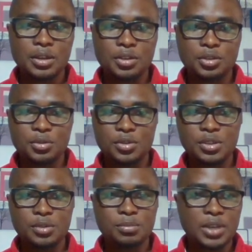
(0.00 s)
You should
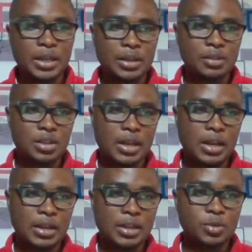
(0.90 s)
zoom in so I
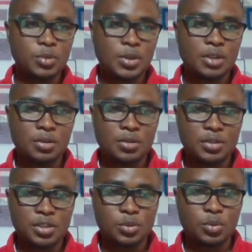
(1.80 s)
can as well
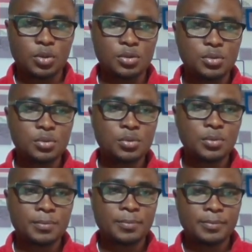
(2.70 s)
close this one
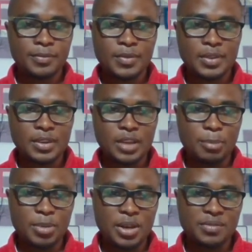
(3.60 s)
too. So
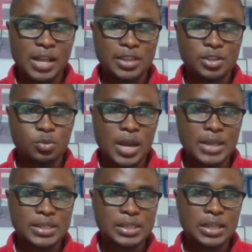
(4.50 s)
I believe that we
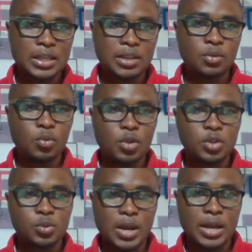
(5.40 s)
are seeing
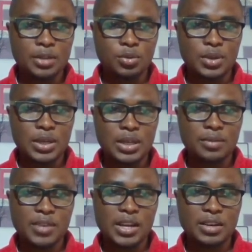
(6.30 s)
what we are
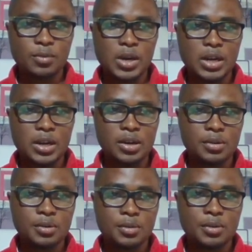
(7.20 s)
doing very
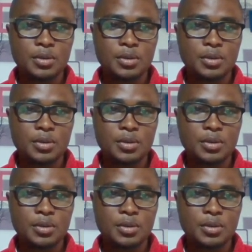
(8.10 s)
well.